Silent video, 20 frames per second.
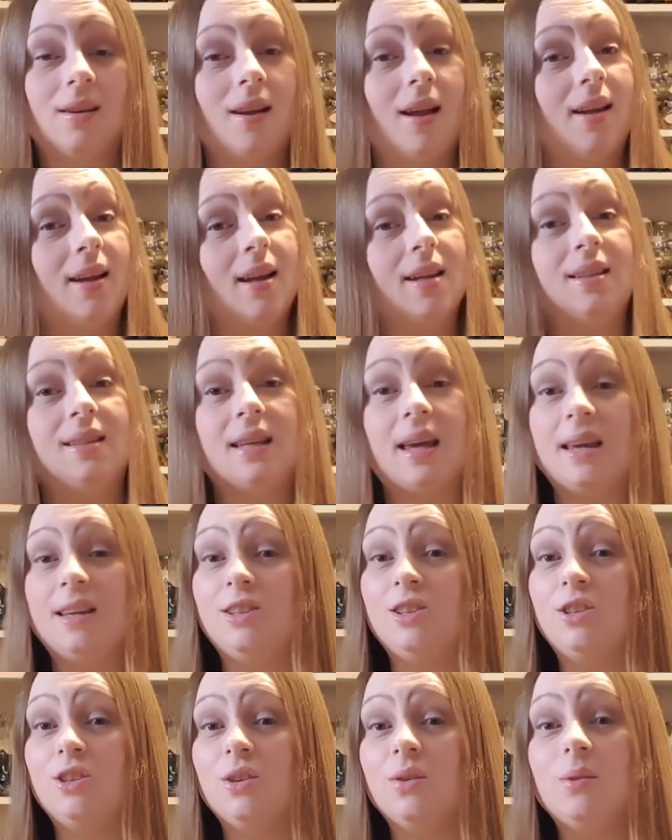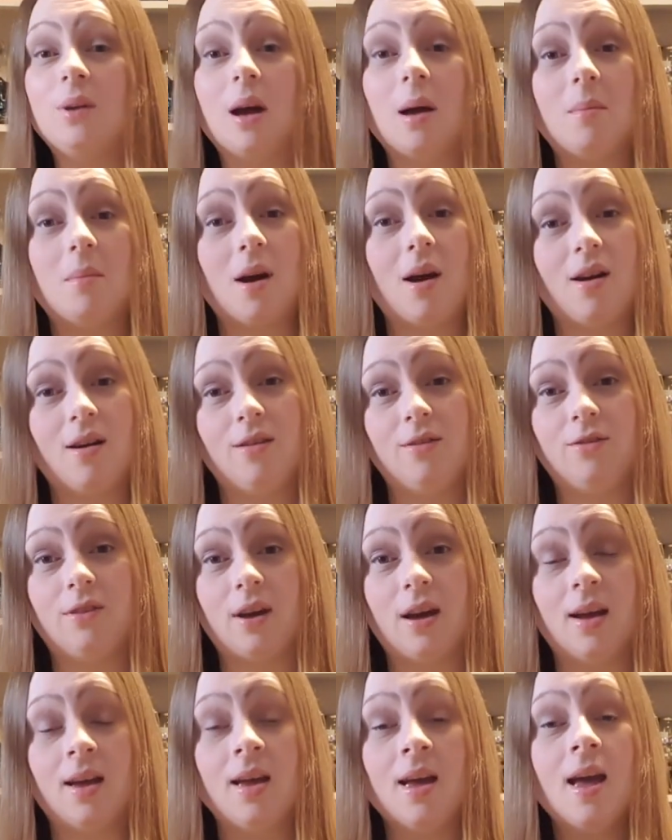Like I say, do come
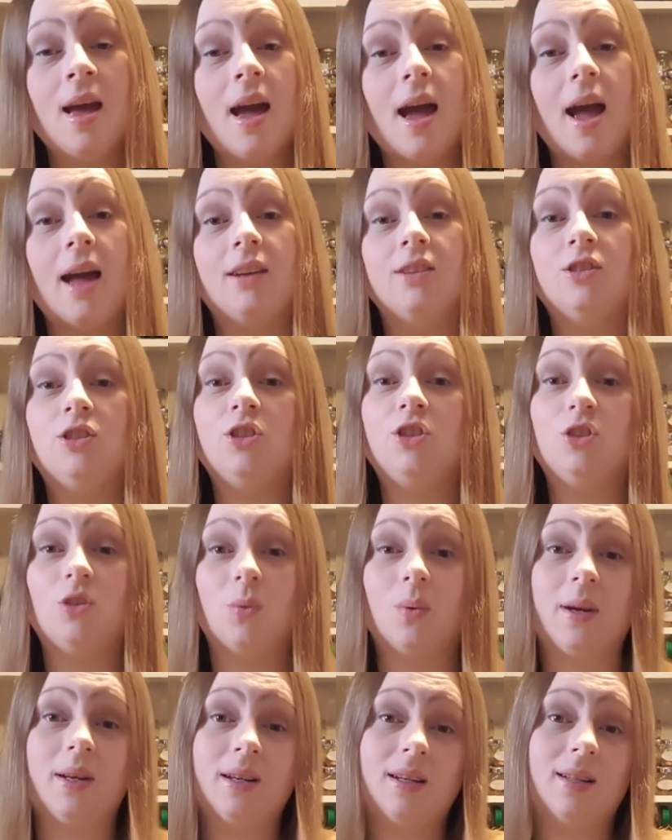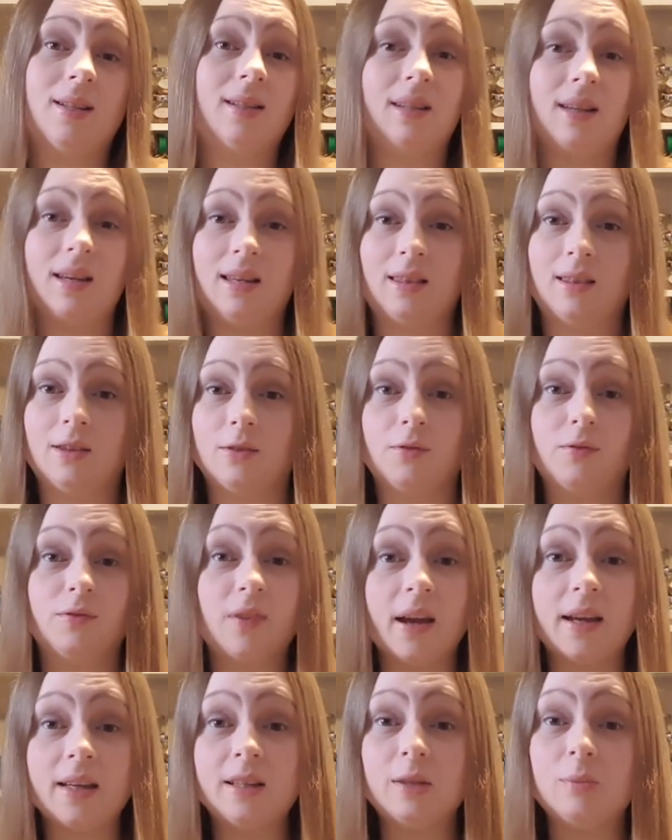over and join us in the
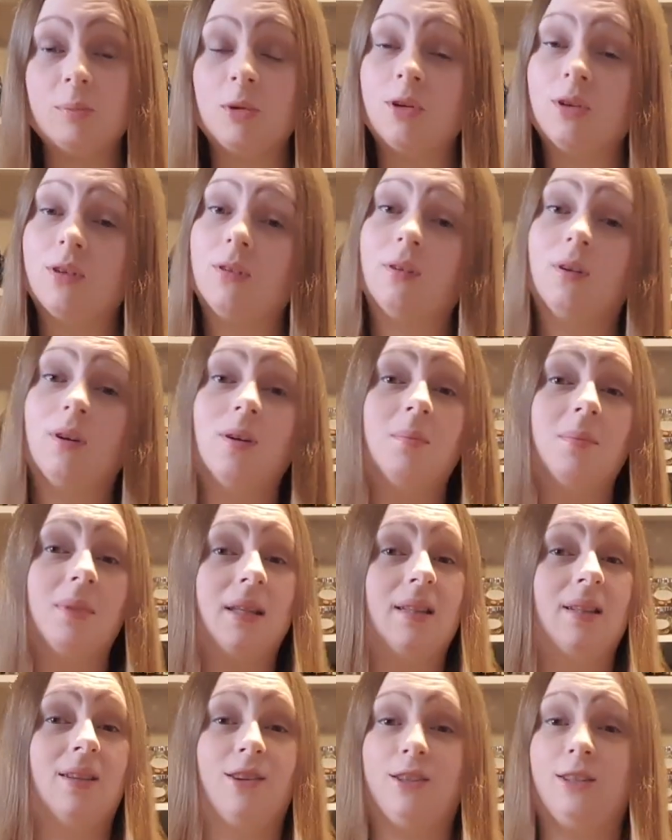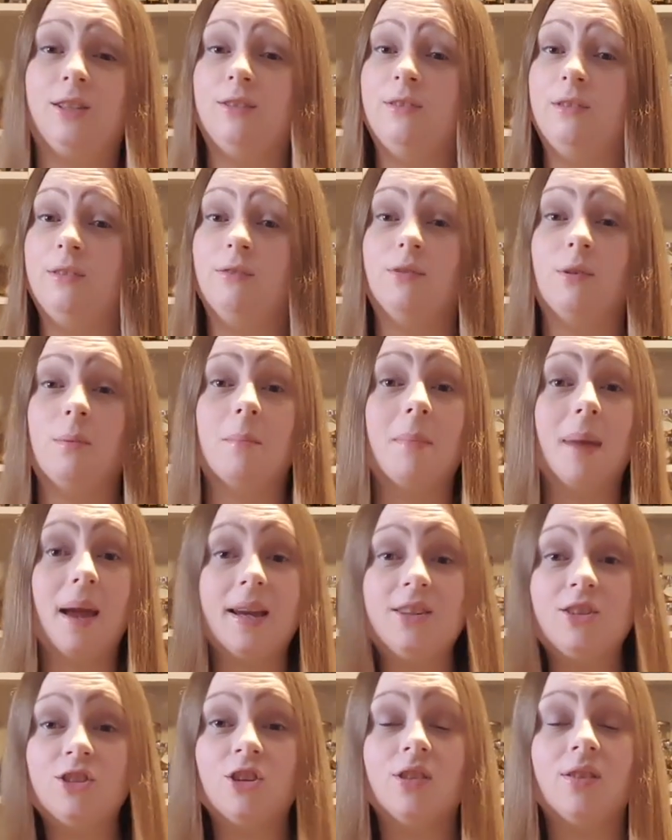Facebook group. There's lots of
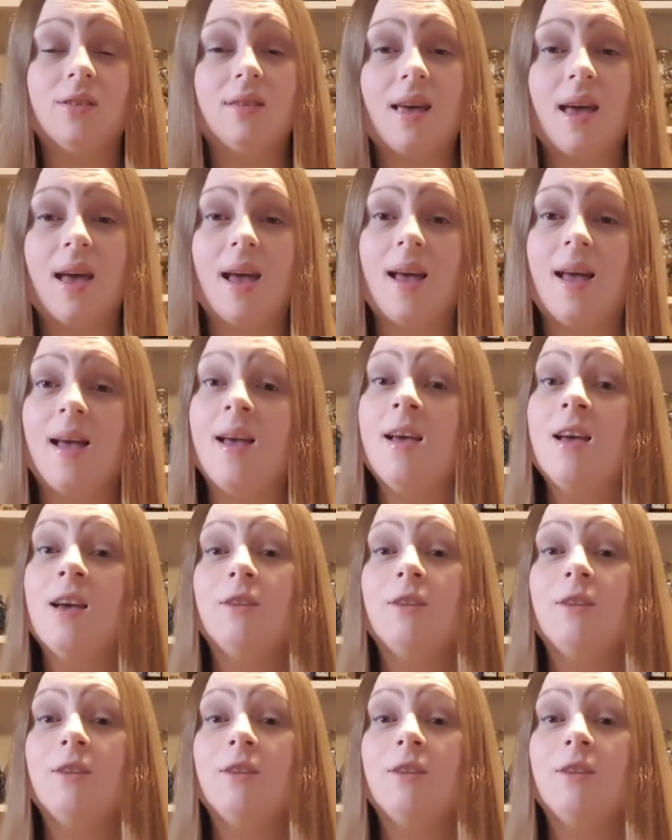information there.